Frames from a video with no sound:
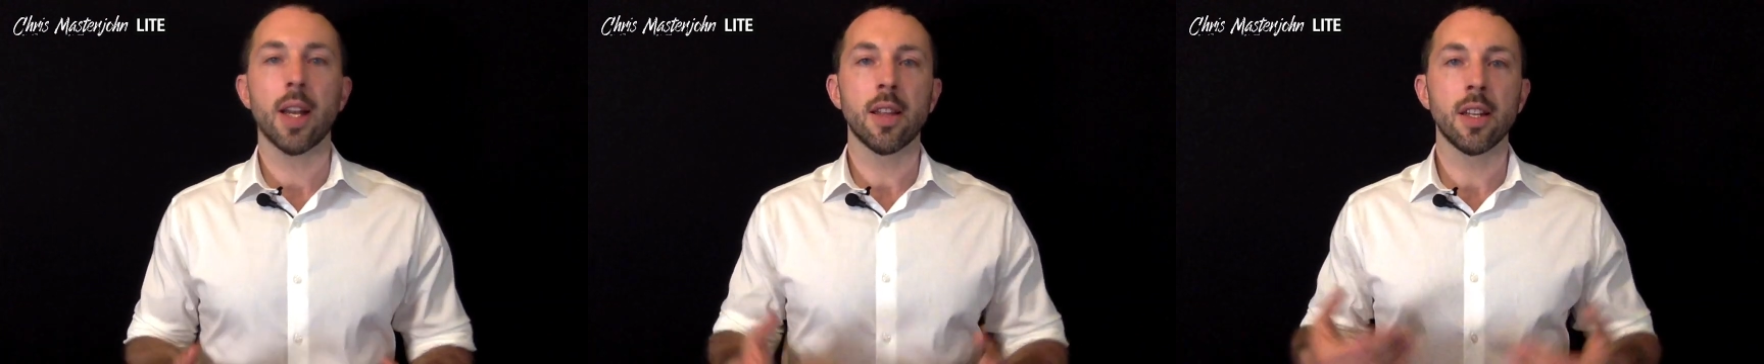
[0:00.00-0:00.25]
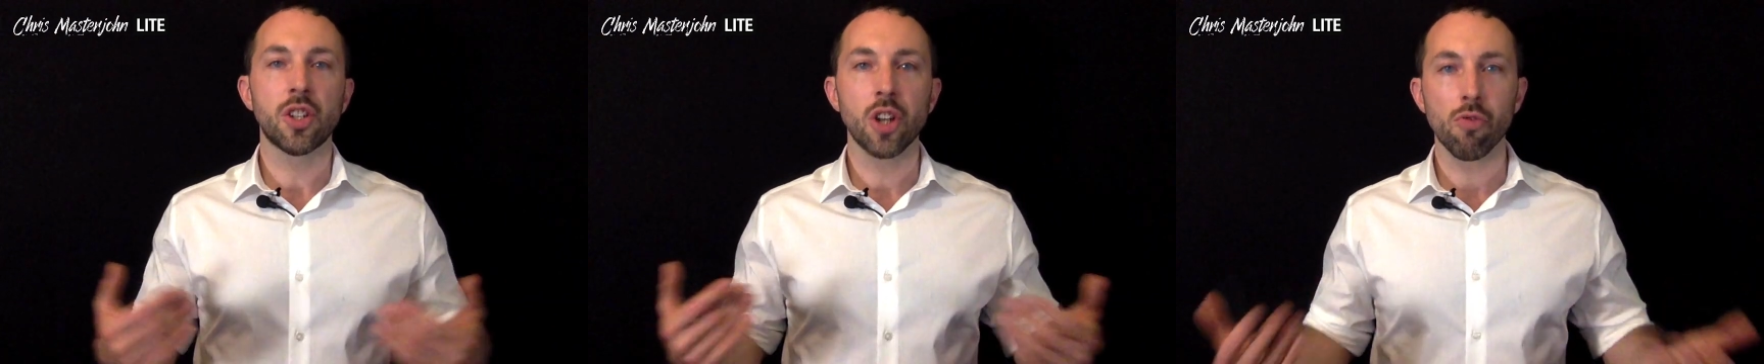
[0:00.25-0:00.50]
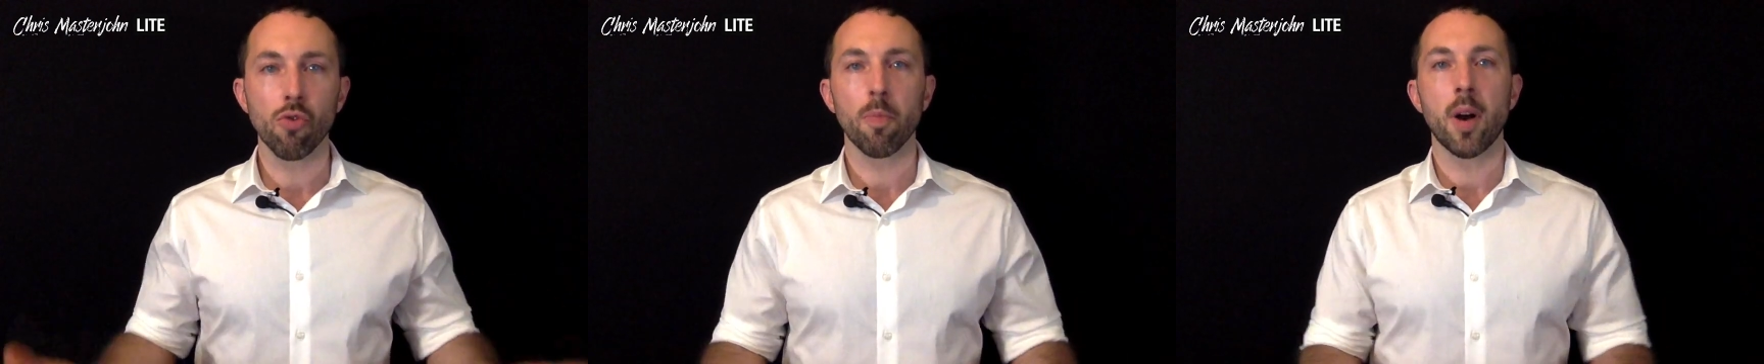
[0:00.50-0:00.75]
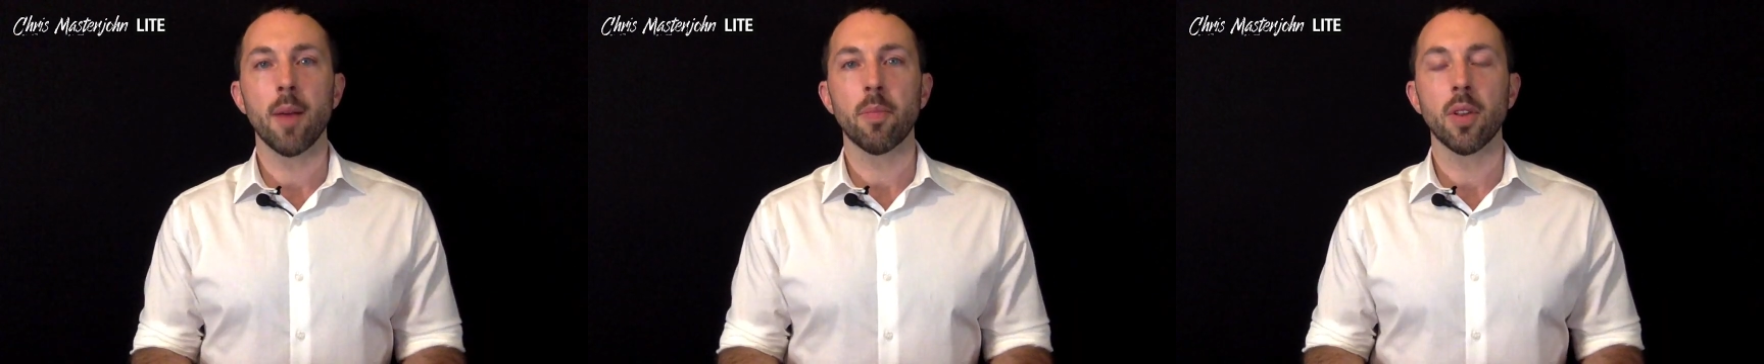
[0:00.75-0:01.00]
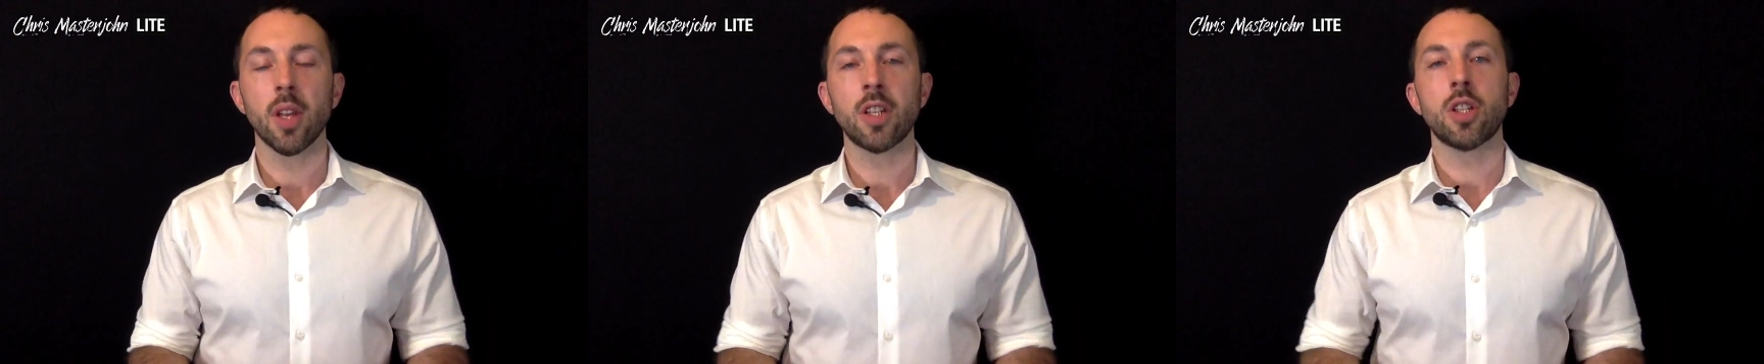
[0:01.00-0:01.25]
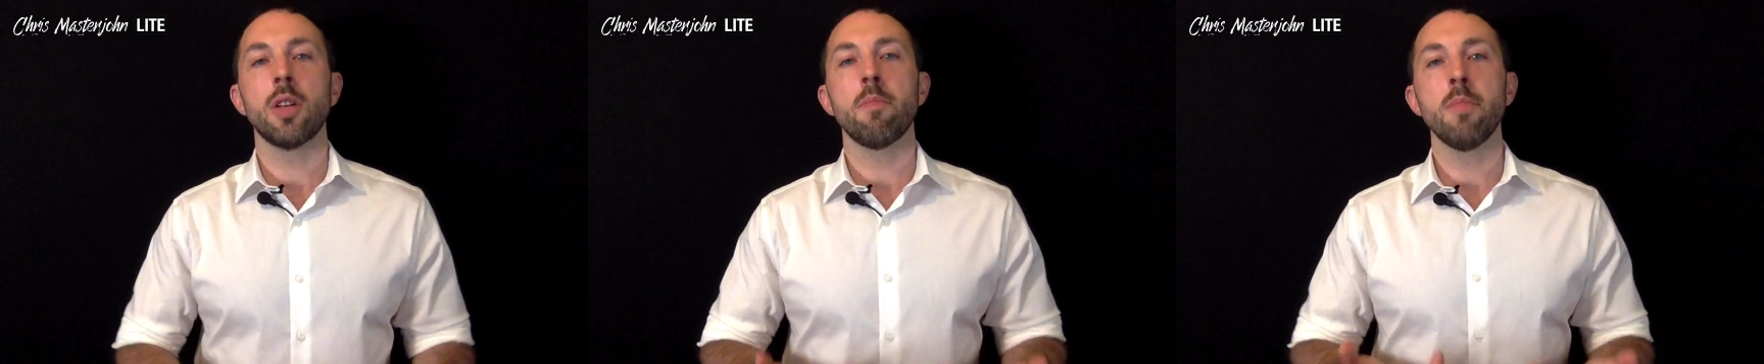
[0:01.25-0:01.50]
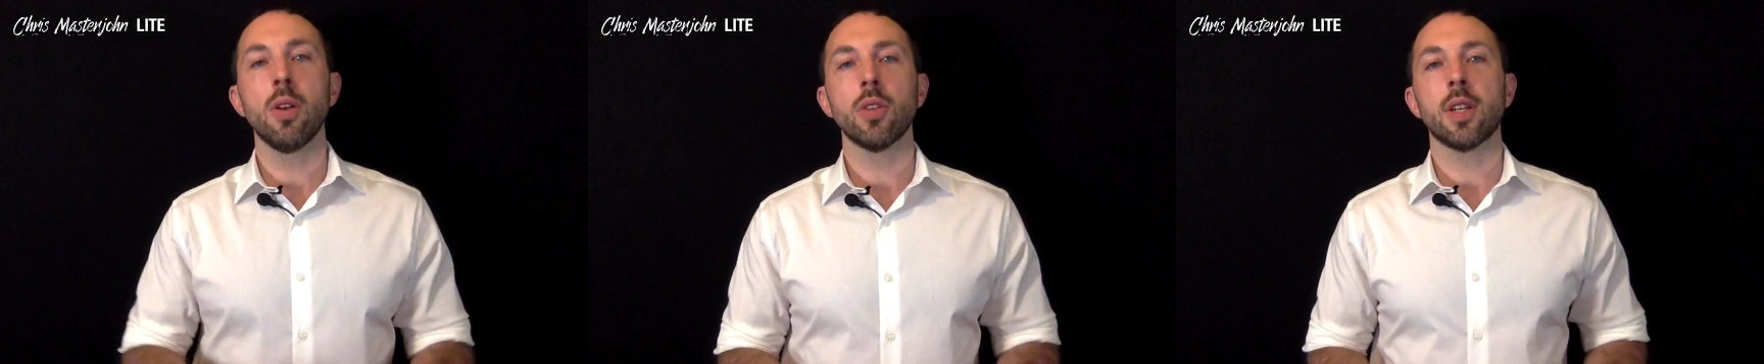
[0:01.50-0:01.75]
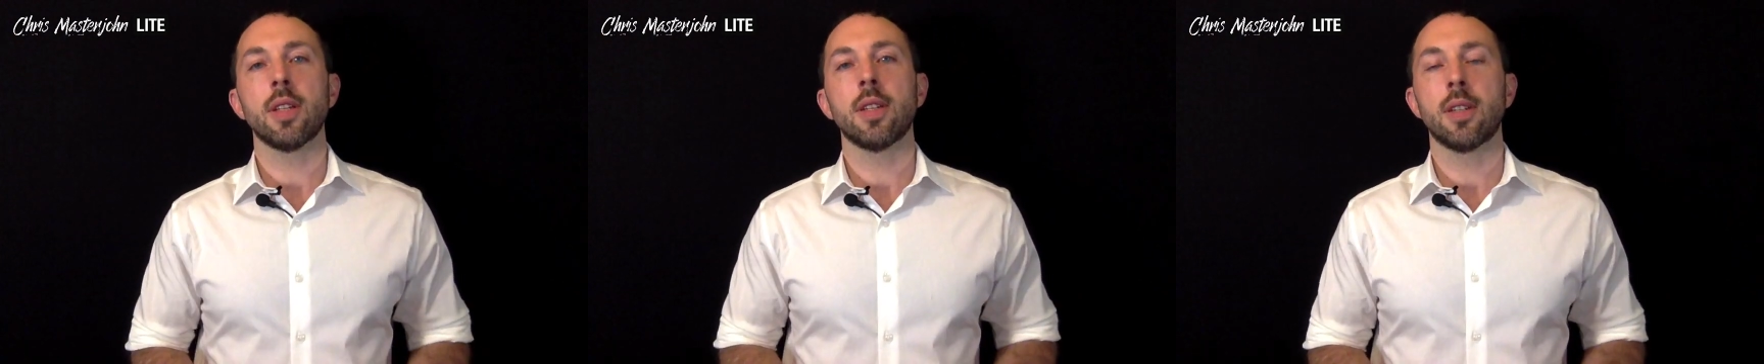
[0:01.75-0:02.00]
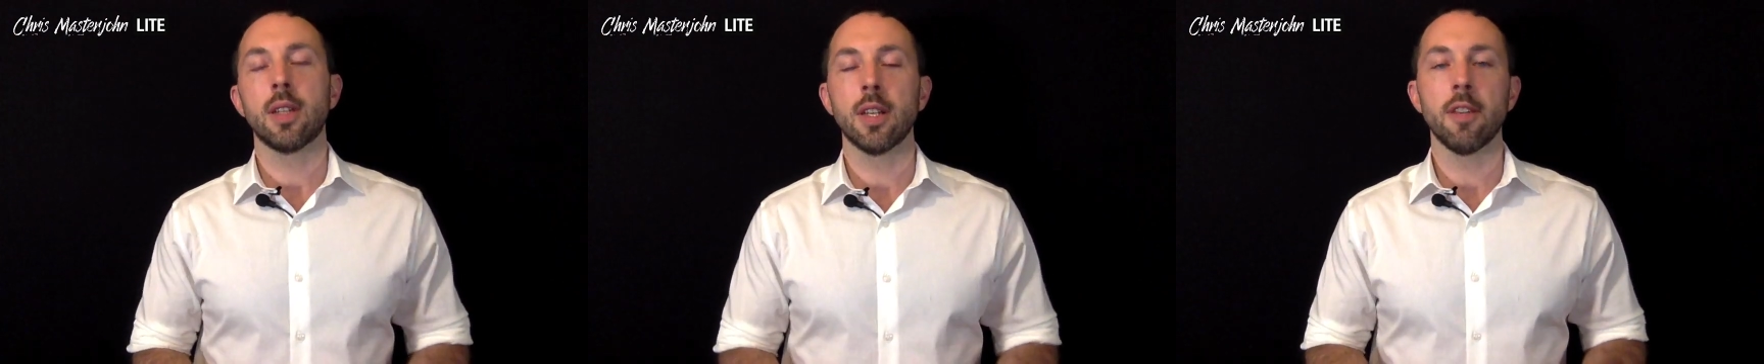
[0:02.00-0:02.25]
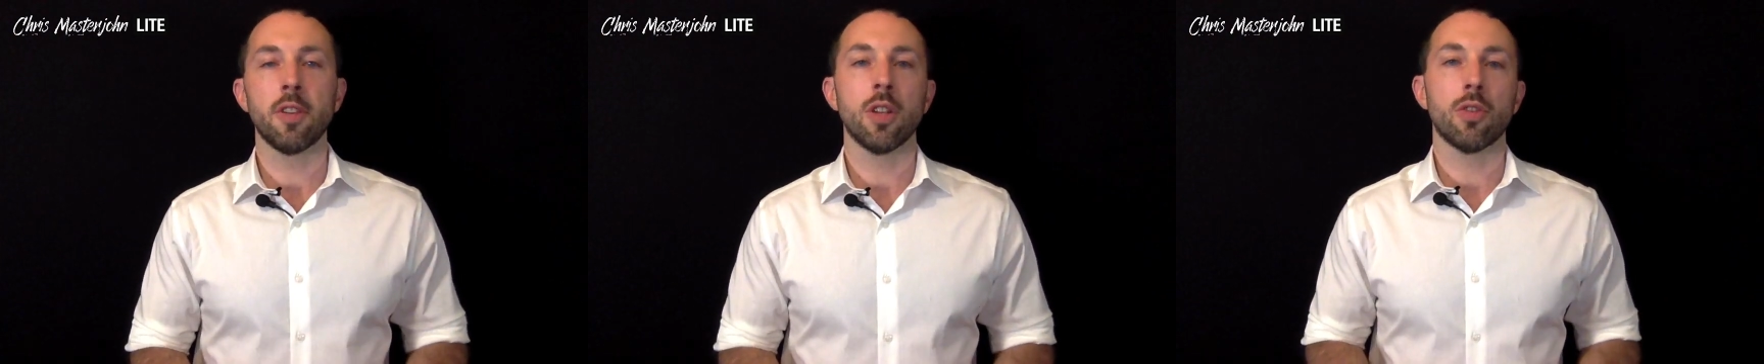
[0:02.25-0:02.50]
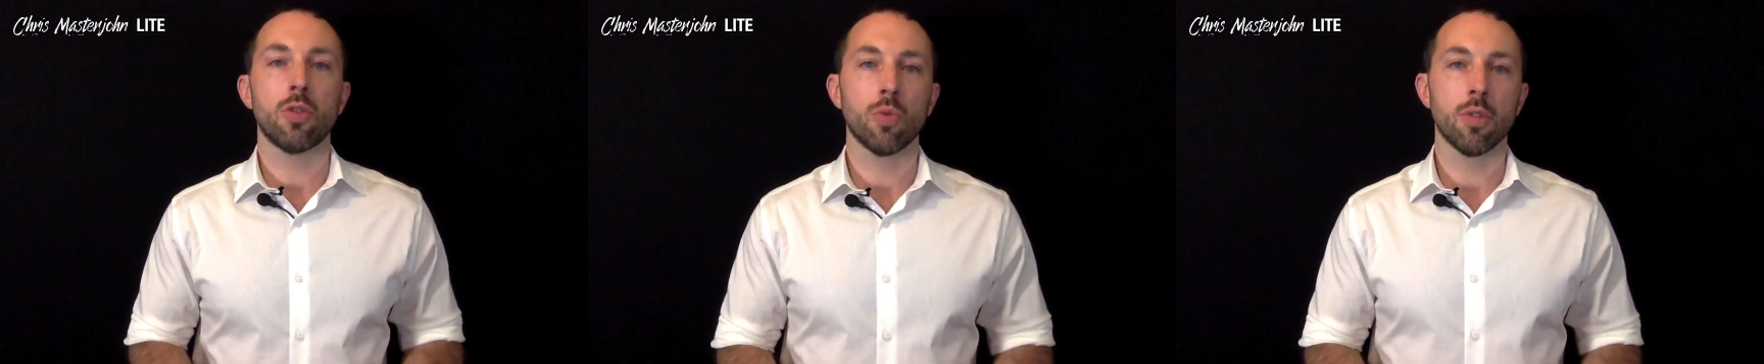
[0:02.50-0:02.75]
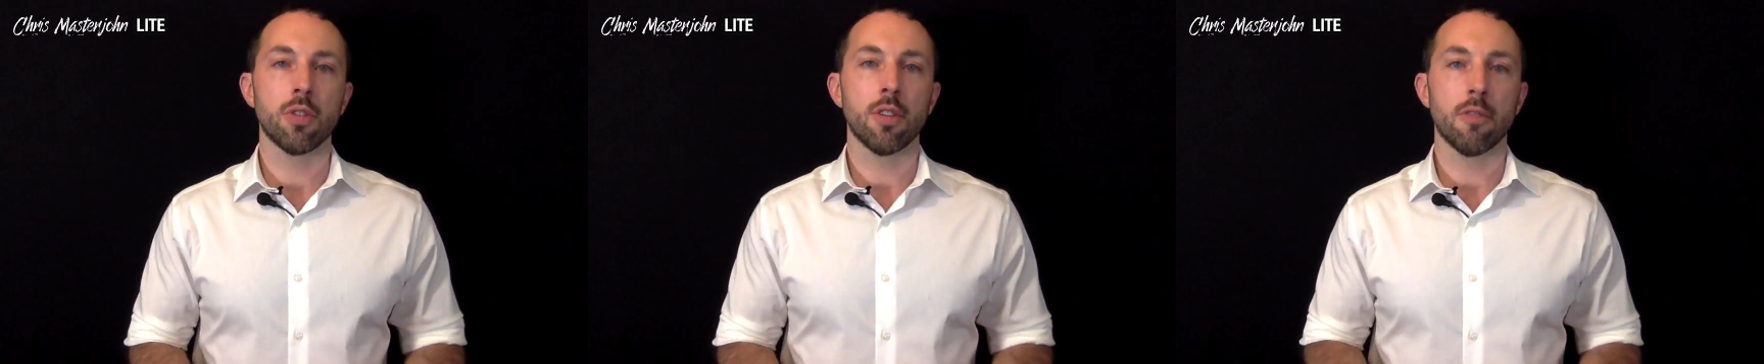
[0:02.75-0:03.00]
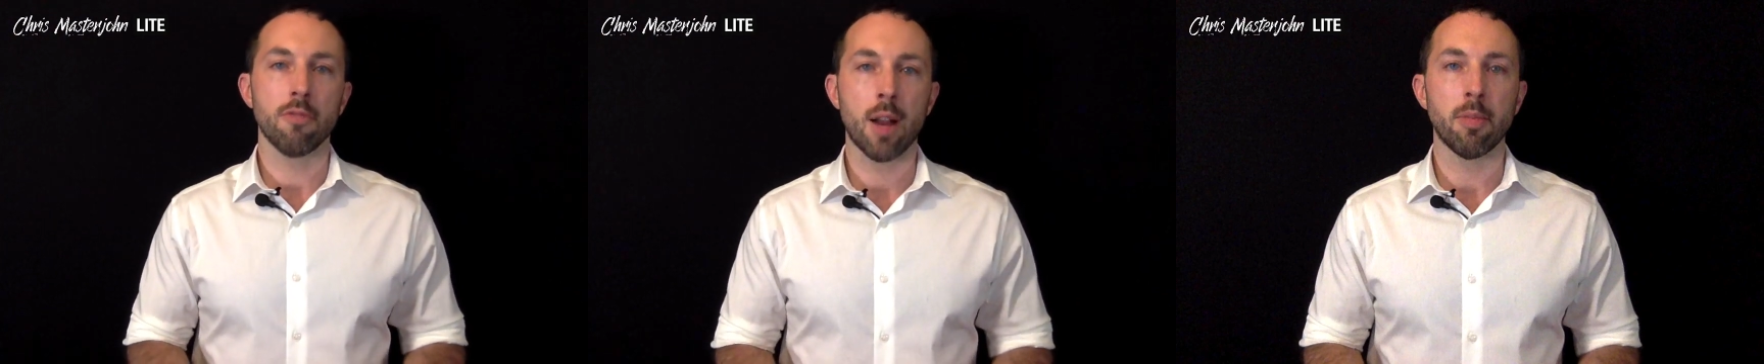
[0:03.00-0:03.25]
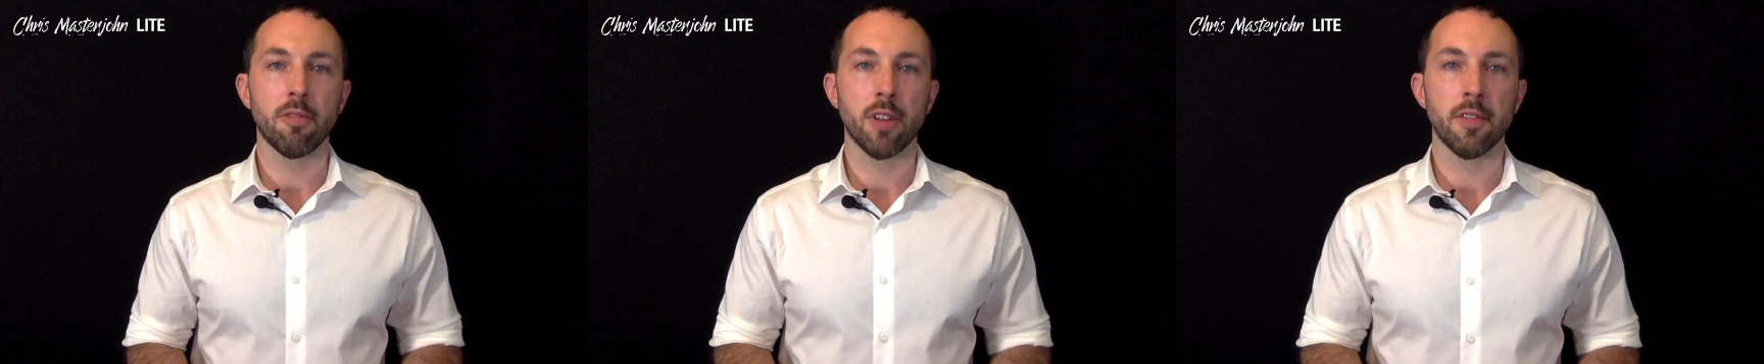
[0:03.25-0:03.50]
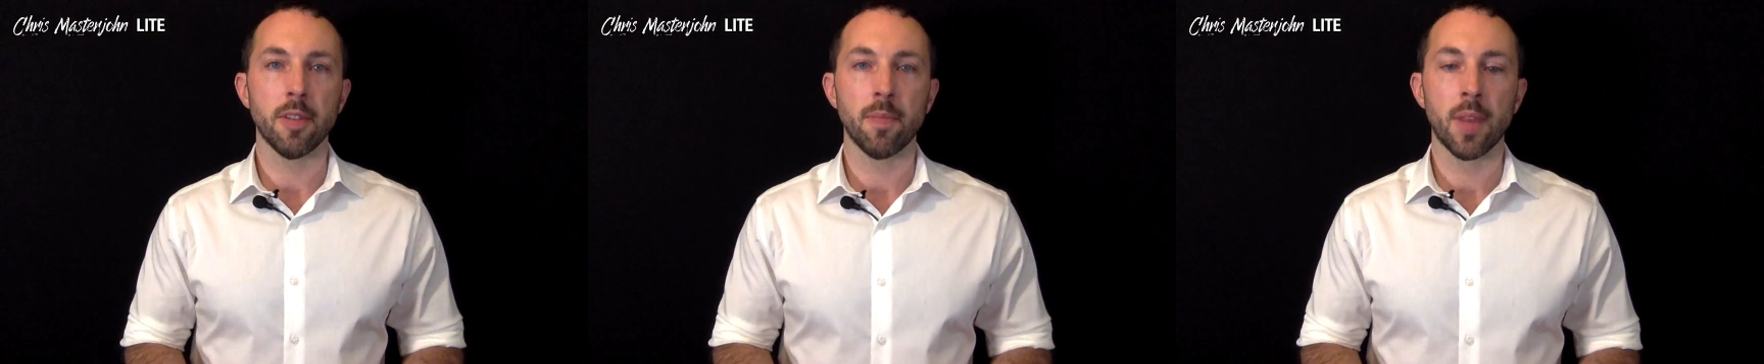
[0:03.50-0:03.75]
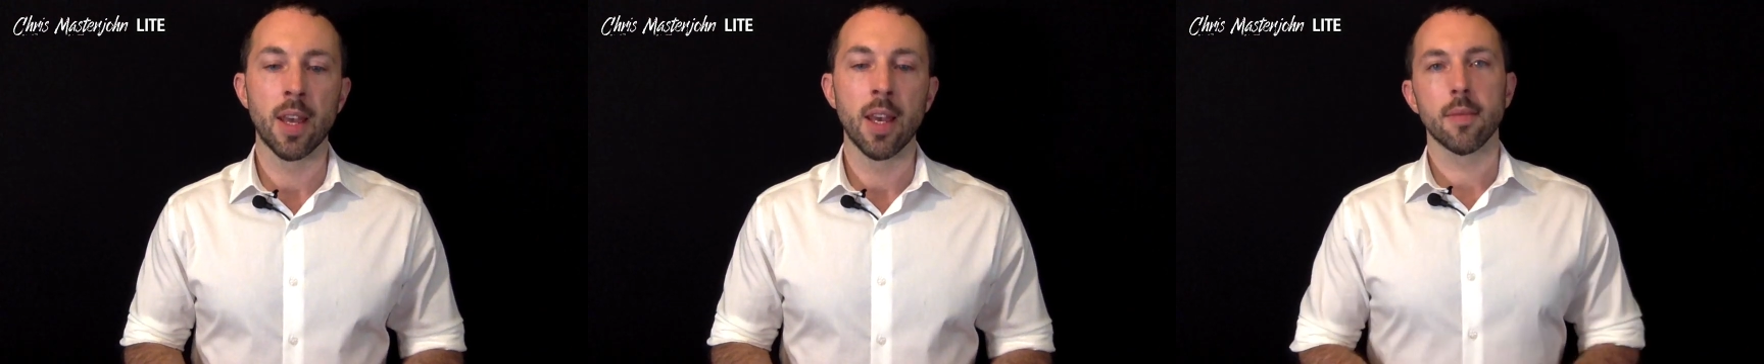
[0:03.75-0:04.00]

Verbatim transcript: and in the general population, milk is a significant source of riboflavin.